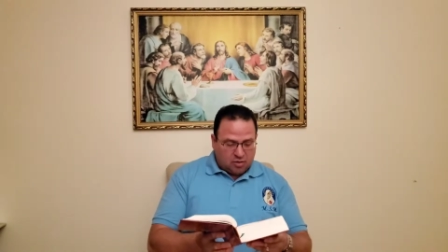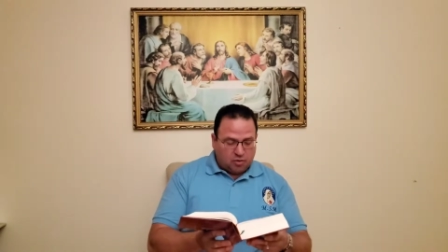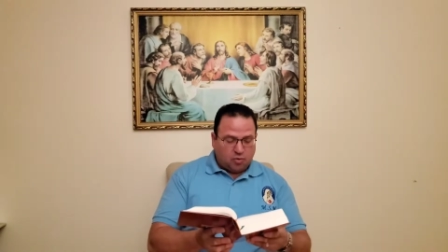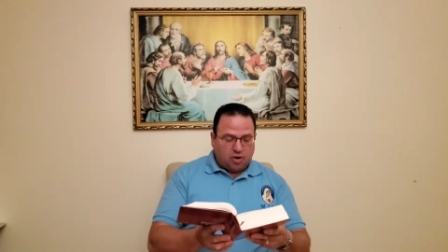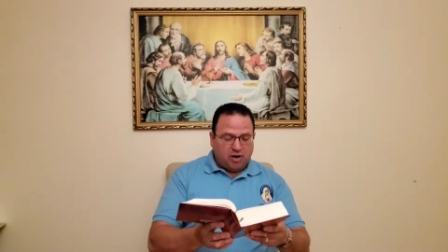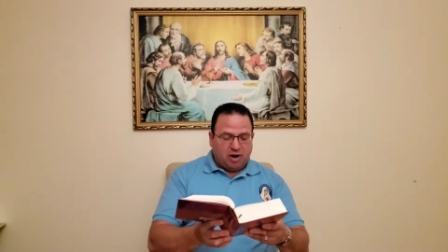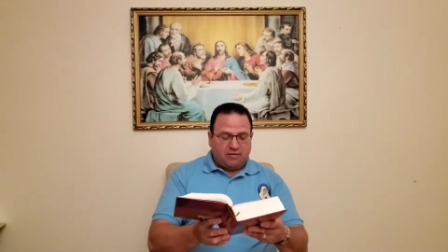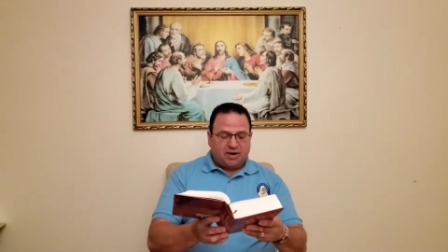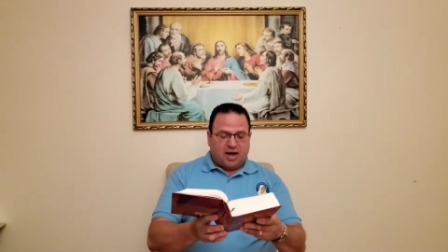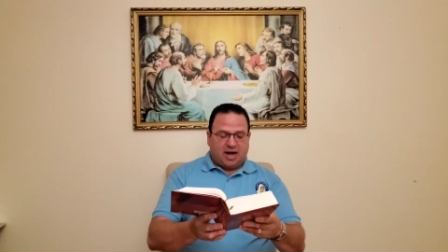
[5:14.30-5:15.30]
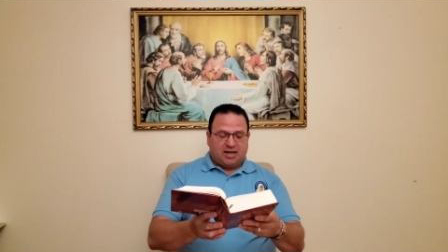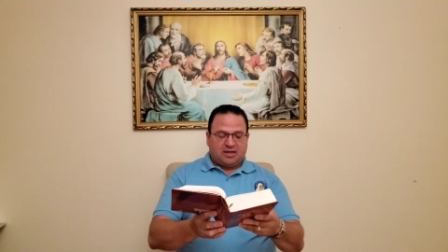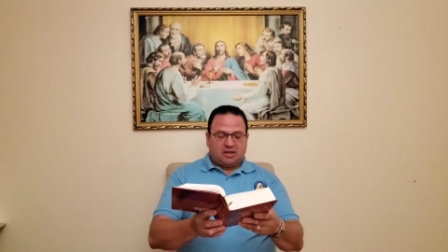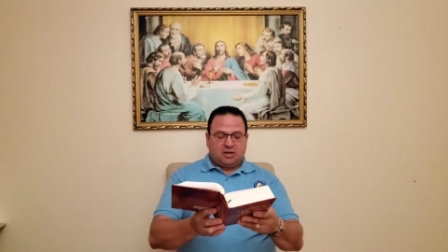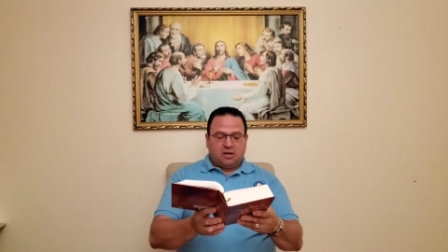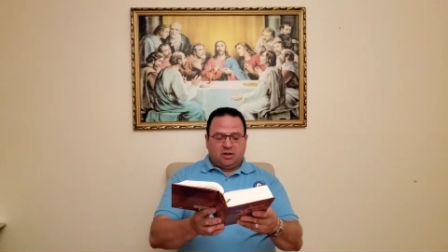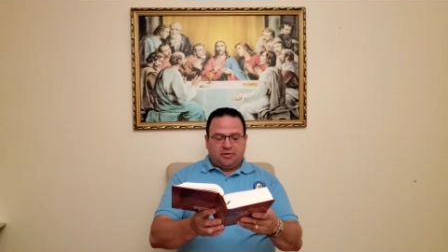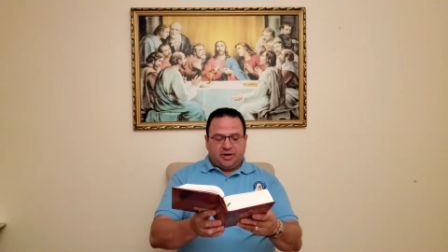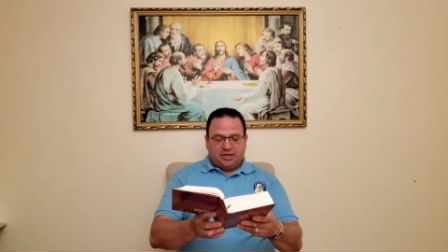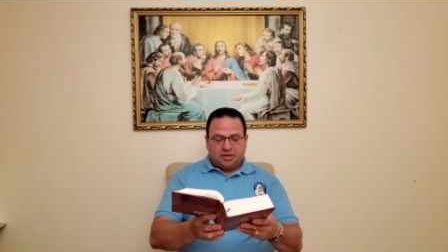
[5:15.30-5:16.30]
The word of God.
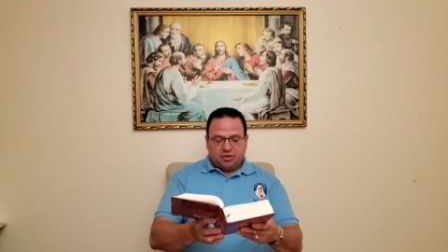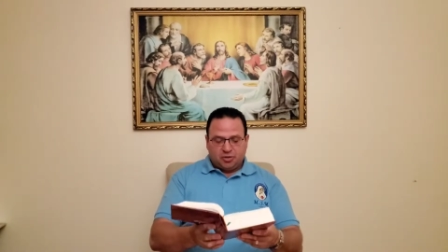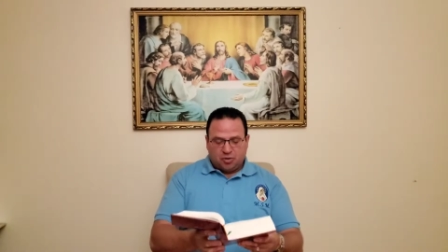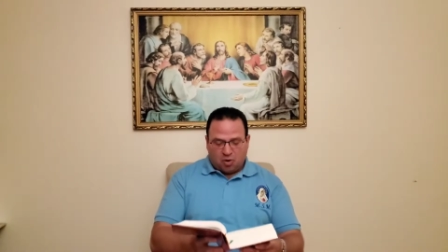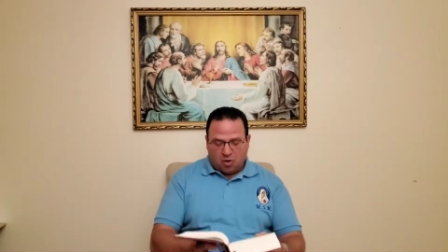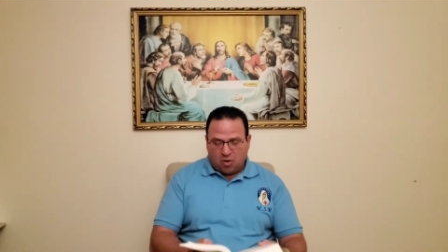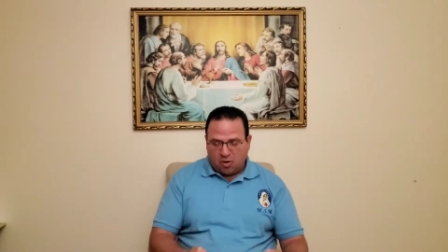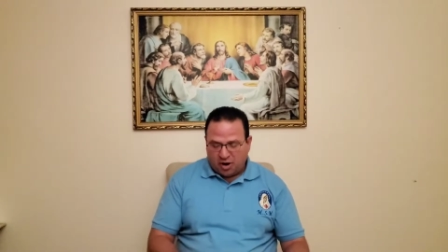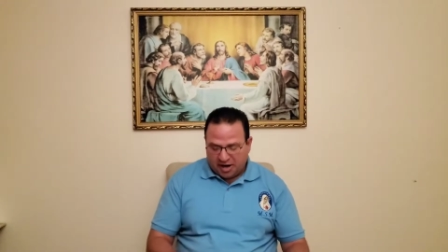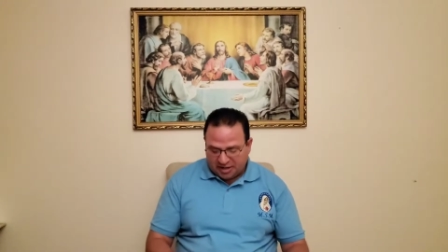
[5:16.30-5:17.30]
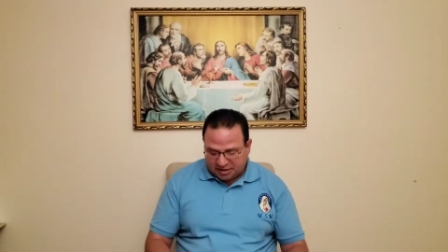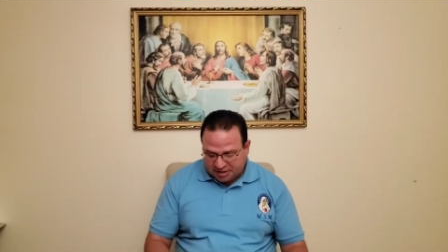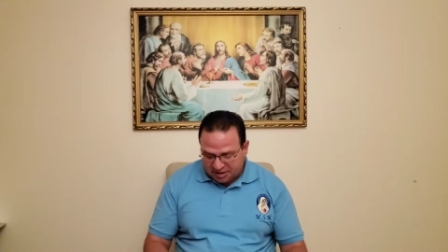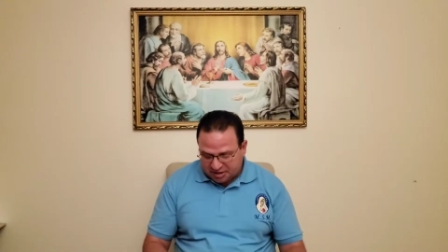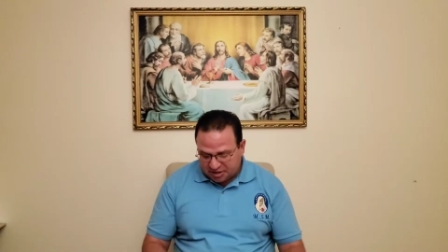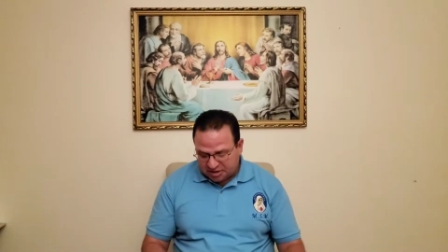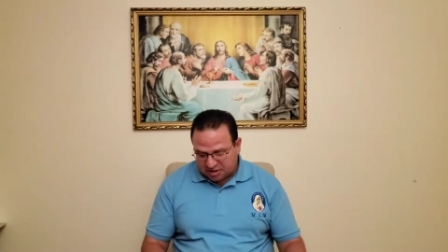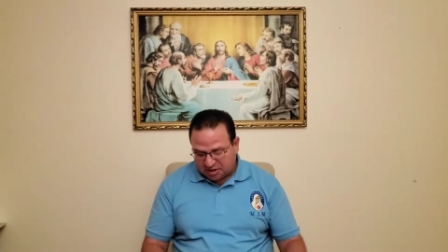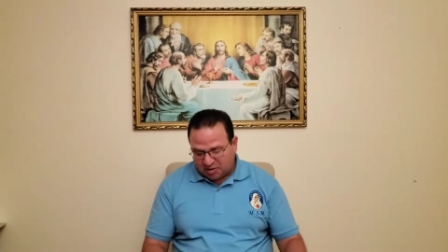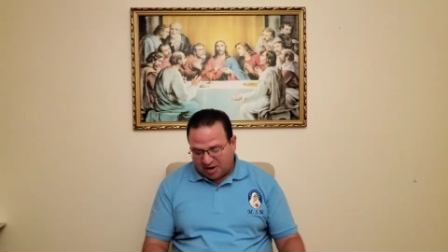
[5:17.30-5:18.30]
Glory to you, O Lord
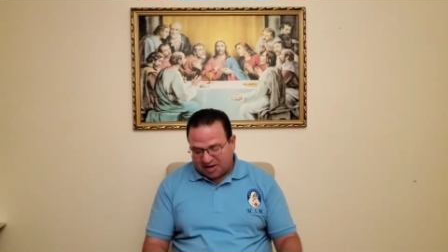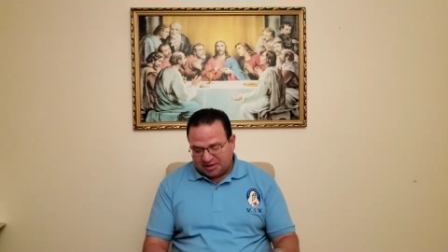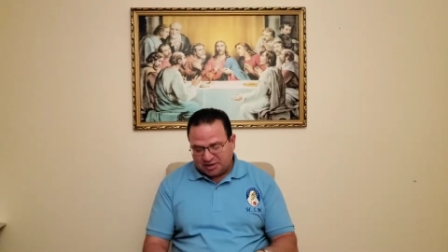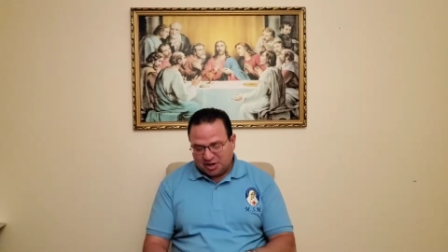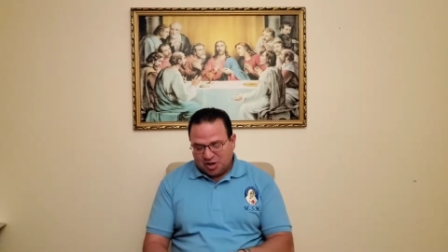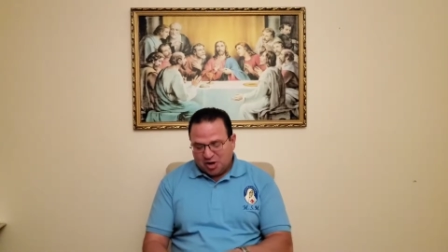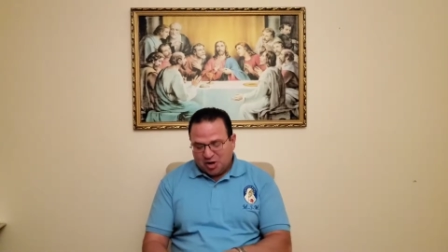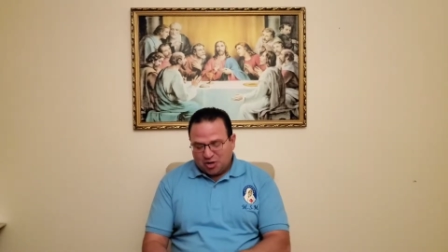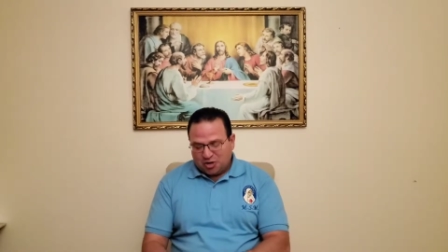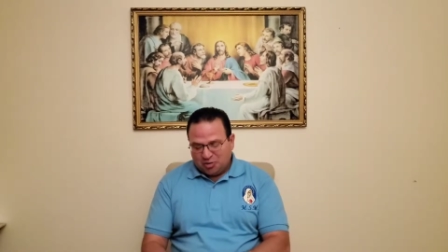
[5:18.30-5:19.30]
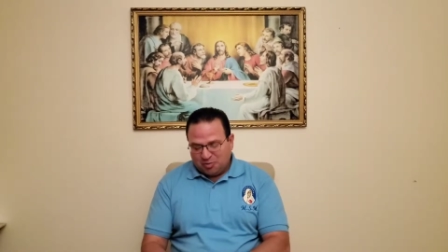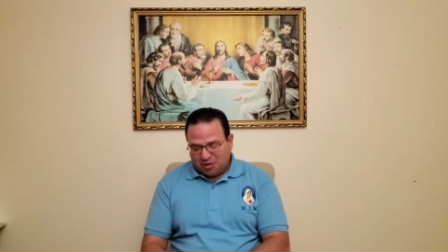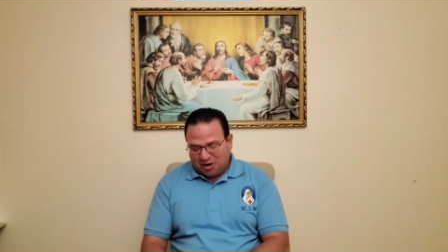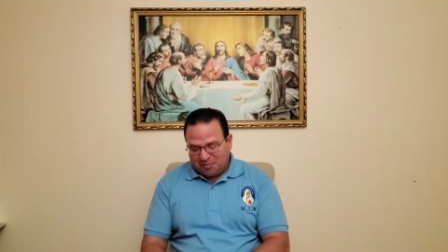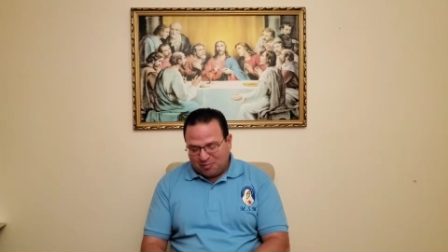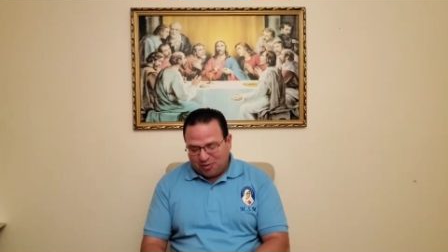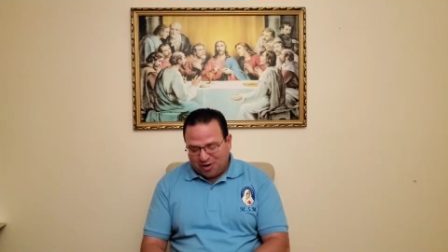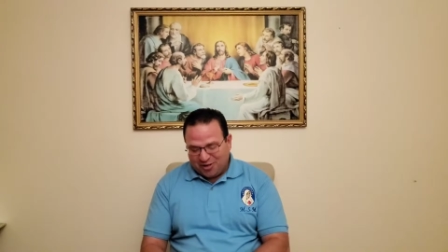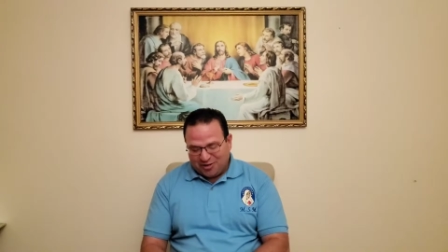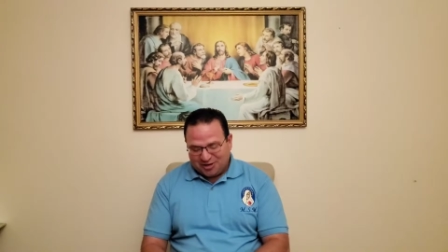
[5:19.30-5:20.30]
Jesus Christ. Good morning,
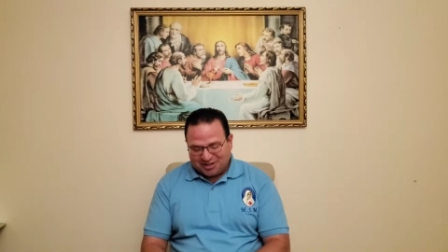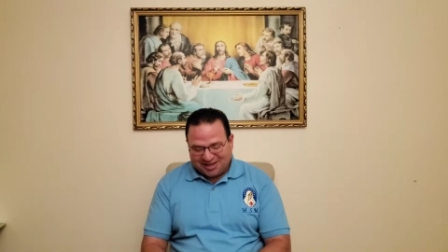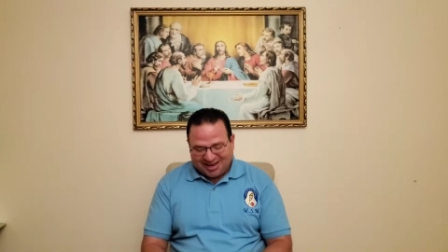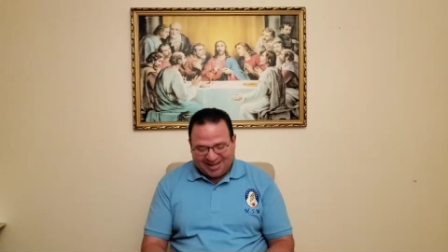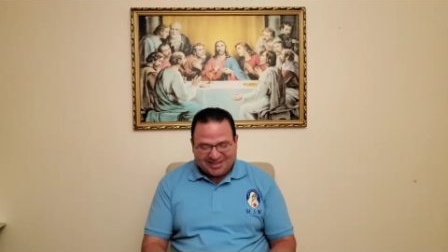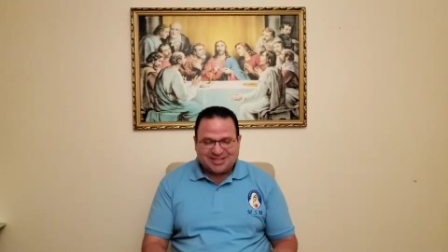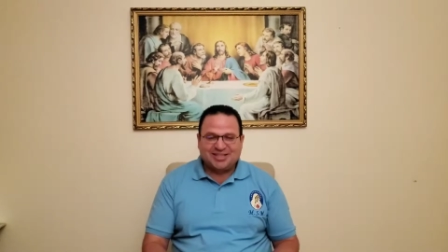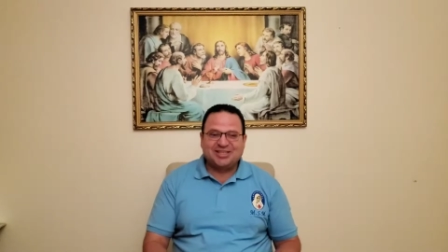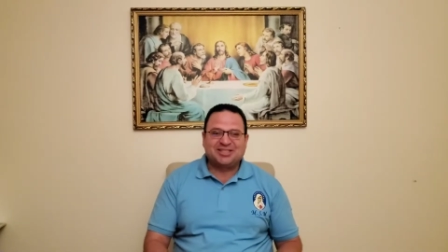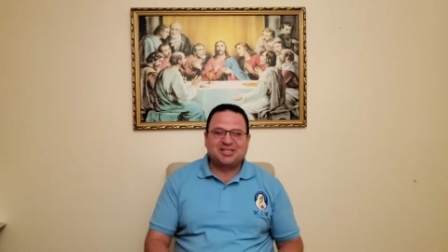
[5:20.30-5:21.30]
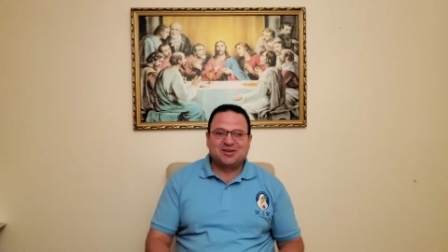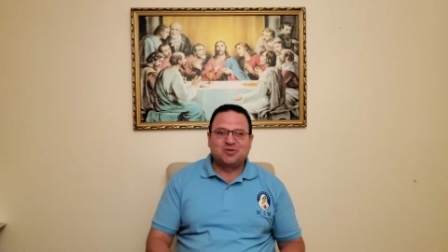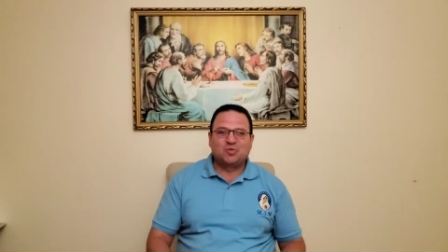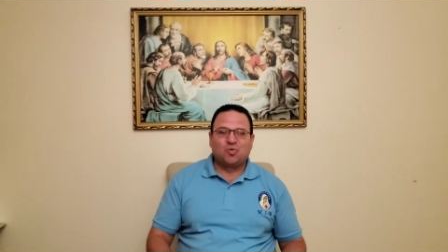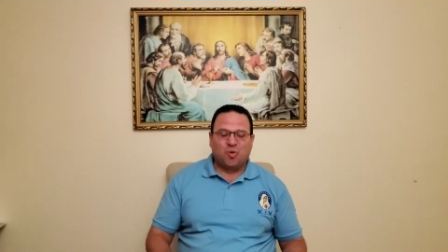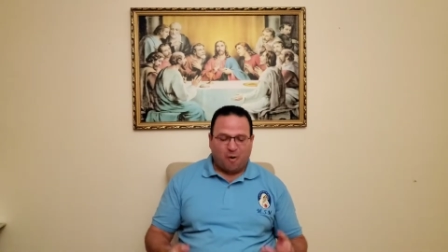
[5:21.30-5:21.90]
brothers and sisters.